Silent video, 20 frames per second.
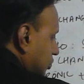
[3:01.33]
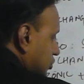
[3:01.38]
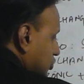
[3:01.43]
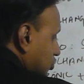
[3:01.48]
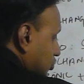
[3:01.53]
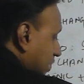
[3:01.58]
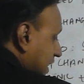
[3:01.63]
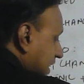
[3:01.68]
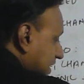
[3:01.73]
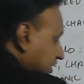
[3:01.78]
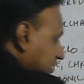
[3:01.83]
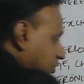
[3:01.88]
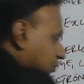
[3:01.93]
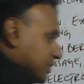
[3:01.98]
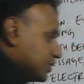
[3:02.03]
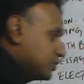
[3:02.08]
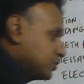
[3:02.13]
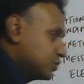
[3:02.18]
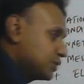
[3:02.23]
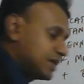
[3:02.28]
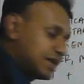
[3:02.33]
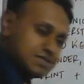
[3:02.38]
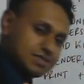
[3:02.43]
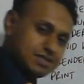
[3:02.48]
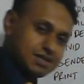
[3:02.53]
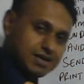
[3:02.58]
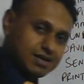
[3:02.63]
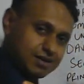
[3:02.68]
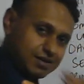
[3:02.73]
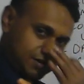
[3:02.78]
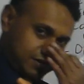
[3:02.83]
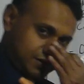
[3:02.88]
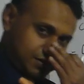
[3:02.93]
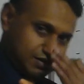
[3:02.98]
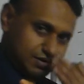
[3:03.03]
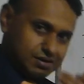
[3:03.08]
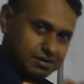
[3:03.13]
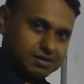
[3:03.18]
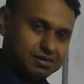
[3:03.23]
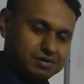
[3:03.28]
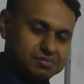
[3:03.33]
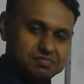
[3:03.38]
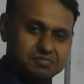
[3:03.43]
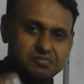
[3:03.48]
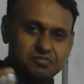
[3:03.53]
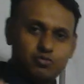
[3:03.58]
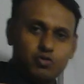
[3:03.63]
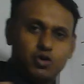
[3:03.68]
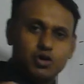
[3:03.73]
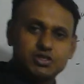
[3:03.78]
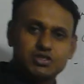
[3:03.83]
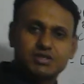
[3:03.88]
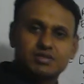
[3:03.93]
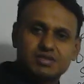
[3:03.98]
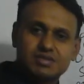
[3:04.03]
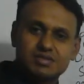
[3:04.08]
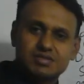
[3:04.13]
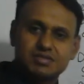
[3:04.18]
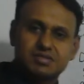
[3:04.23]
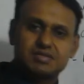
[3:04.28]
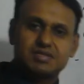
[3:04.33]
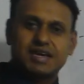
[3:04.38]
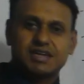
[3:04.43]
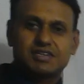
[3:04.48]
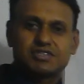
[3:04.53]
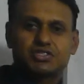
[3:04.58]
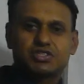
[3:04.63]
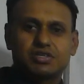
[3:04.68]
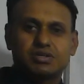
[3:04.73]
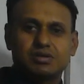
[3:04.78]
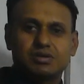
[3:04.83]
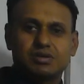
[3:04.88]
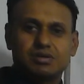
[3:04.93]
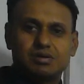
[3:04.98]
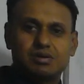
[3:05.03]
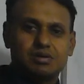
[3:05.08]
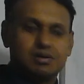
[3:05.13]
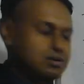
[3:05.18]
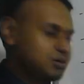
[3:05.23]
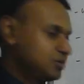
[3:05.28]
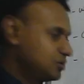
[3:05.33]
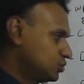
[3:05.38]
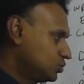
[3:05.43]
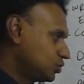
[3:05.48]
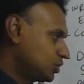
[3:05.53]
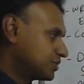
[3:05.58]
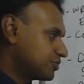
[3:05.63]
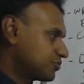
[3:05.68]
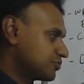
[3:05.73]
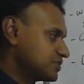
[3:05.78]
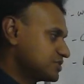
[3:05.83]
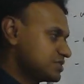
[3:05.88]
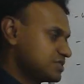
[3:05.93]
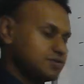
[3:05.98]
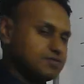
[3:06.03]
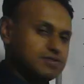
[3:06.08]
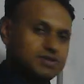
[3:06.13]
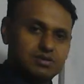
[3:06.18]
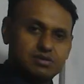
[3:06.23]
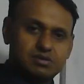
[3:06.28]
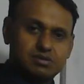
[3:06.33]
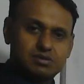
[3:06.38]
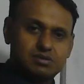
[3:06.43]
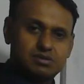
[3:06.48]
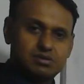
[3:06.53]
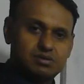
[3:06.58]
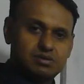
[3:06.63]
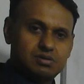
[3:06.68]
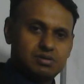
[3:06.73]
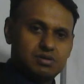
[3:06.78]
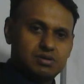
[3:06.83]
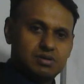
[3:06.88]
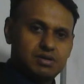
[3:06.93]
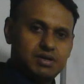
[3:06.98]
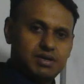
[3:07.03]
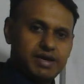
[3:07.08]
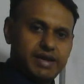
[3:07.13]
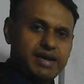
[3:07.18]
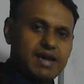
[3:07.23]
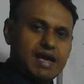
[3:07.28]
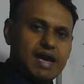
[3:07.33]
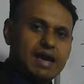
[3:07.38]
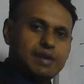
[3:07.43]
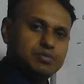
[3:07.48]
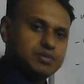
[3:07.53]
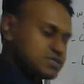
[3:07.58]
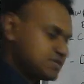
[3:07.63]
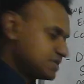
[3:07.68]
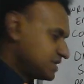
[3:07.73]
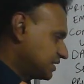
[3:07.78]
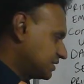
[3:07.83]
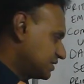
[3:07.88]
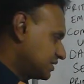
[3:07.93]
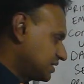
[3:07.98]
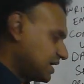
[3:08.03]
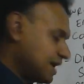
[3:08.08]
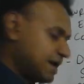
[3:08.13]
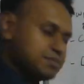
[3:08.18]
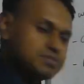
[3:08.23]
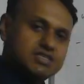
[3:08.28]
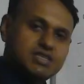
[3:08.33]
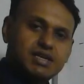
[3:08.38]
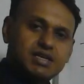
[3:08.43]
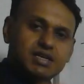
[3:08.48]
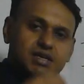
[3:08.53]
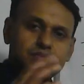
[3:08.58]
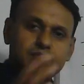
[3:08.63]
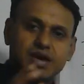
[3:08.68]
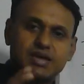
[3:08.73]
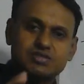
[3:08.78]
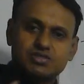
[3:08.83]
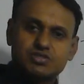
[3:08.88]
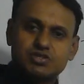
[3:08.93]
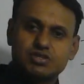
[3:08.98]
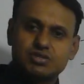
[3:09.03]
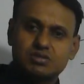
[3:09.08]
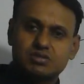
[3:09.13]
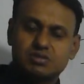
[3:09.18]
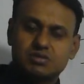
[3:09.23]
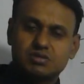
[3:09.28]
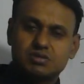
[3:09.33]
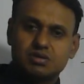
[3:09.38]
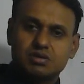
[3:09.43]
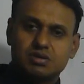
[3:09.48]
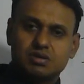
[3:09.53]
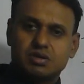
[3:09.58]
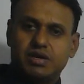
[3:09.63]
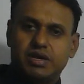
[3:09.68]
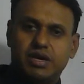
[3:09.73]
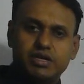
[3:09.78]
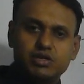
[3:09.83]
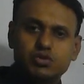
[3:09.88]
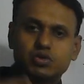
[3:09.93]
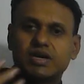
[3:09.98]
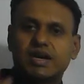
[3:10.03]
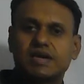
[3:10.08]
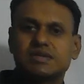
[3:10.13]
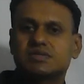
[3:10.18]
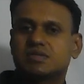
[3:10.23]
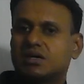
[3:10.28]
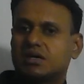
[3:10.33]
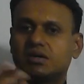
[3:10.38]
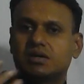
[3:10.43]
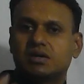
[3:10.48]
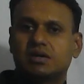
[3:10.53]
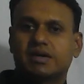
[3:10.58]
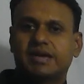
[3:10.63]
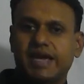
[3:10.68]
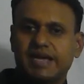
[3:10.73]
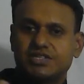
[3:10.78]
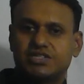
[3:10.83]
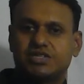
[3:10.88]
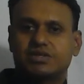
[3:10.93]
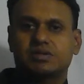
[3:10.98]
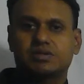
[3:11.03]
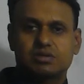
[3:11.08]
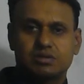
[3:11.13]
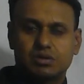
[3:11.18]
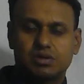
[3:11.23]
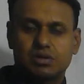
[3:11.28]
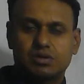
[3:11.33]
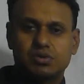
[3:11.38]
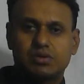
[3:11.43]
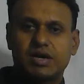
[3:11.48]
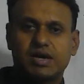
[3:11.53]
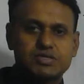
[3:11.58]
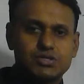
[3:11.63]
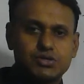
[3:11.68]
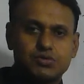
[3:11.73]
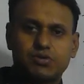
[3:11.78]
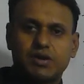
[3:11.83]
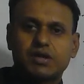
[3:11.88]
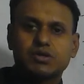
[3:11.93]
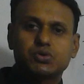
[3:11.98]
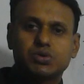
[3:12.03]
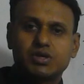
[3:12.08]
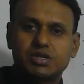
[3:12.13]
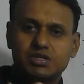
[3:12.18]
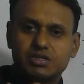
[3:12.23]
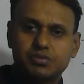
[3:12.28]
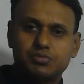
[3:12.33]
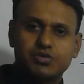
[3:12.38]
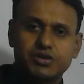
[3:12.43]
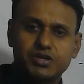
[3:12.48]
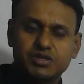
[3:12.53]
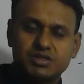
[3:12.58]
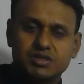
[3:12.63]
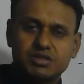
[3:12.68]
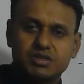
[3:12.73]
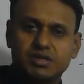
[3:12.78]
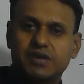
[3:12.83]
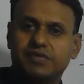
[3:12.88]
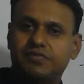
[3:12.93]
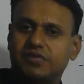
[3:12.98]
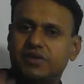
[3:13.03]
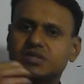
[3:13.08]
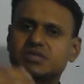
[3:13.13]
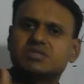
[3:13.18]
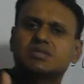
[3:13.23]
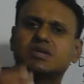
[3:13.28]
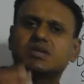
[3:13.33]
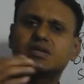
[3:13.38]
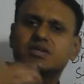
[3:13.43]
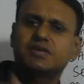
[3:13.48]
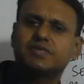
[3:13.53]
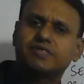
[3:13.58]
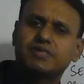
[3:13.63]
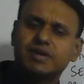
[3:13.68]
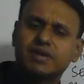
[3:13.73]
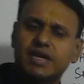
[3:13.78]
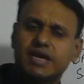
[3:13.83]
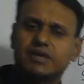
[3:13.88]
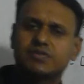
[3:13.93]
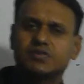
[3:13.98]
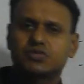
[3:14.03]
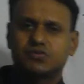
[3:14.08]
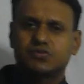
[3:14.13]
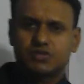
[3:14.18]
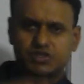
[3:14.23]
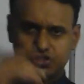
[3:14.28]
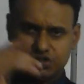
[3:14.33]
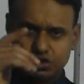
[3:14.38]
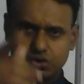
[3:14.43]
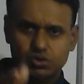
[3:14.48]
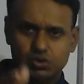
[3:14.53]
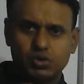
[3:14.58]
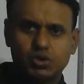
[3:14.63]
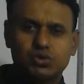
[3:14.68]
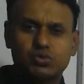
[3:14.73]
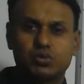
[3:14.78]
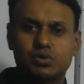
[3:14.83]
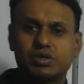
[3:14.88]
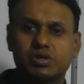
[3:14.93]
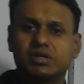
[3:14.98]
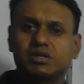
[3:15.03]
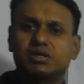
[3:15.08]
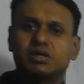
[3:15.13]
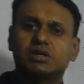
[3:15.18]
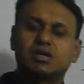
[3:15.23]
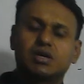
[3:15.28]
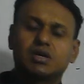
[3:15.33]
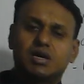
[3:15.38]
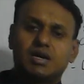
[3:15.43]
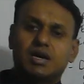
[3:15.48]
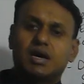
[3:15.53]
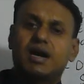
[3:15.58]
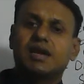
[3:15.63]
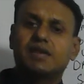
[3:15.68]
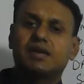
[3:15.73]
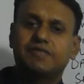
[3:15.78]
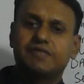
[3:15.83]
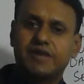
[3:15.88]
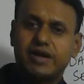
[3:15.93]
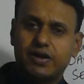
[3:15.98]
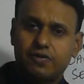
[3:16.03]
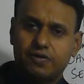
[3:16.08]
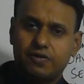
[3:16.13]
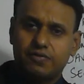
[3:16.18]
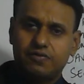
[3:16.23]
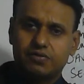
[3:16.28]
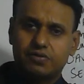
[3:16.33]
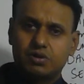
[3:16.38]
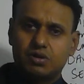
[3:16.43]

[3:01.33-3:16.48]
So right now when you guys are watching this lecture, you are the receiver and I'm the sender. I'm sending messages and you guys are catching it. You guys are trying to interpret it. If it is in a different language which you are totally unaware of,